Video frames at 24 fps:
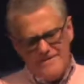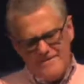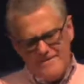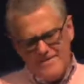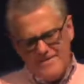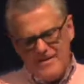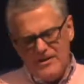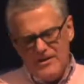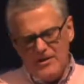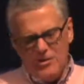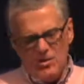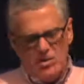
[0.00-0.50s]

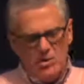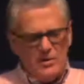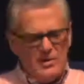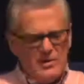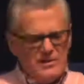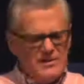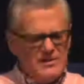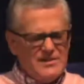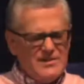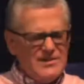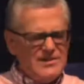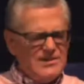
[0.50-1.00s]
The issue
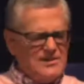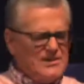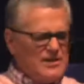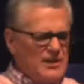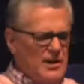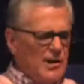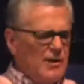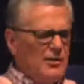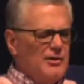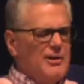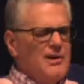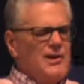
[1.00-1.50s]
isn't
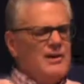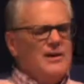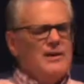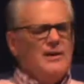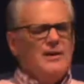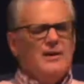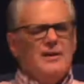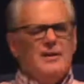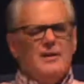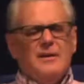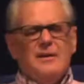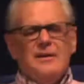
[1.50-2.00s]
sincerity,
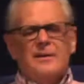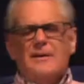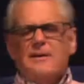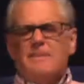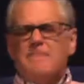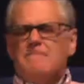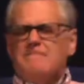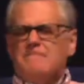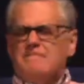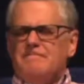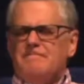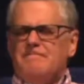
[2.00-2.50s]

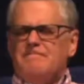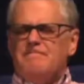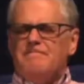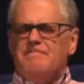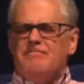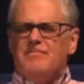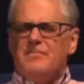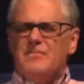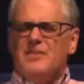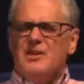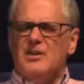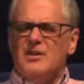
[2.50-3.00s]

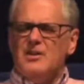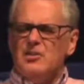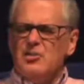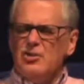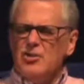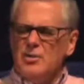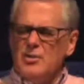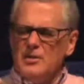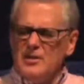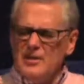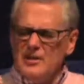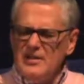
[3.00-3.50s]
the
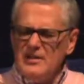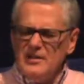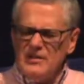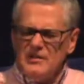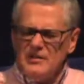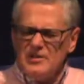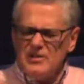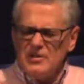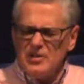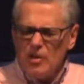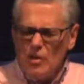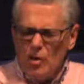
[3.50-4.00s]
issue
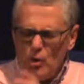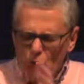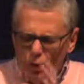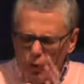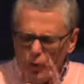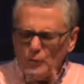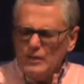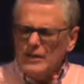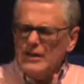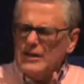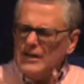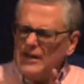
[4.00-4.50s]
is
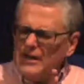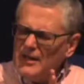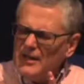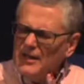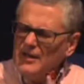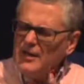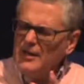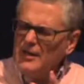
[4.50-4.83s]
only